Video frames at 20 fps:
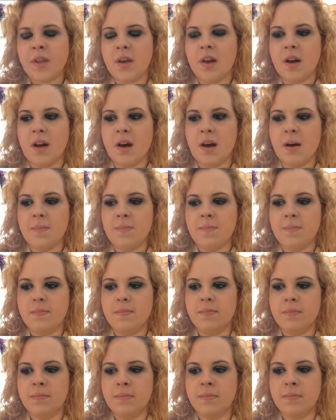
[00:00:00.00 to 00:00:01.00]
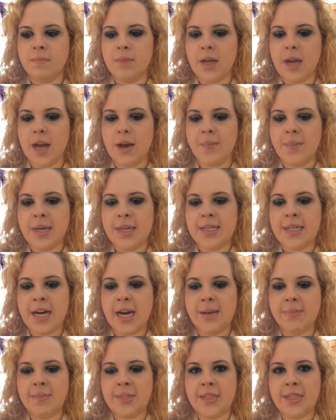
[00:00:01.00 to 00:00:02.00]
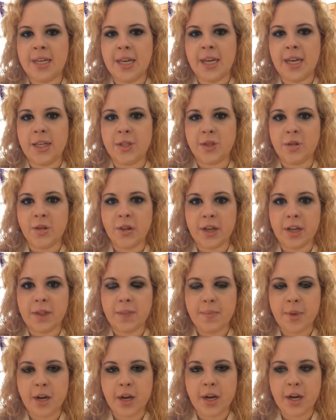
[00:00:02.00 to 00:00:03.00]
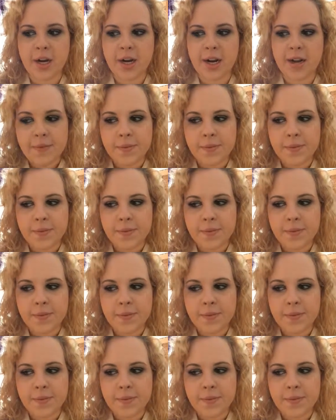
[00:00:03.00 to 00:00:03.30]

how many times a day do you look in the mirror?